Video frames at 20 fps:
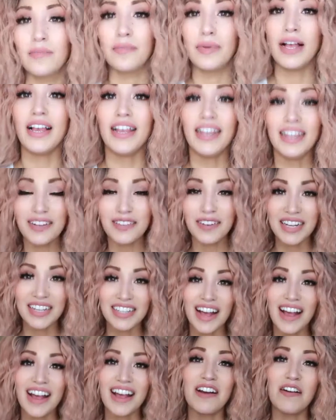But anyways,
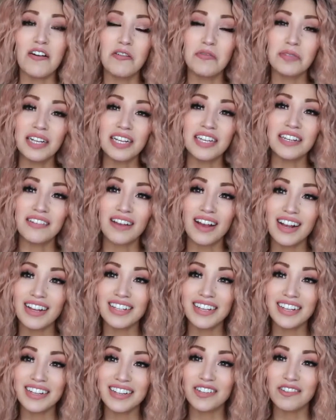I hope that you
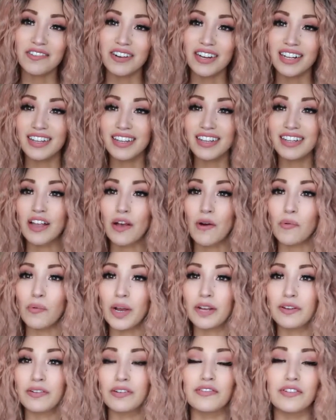guys enjoyed this
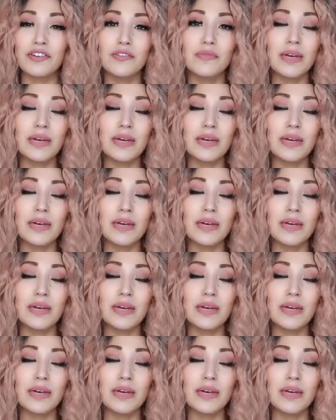wig review.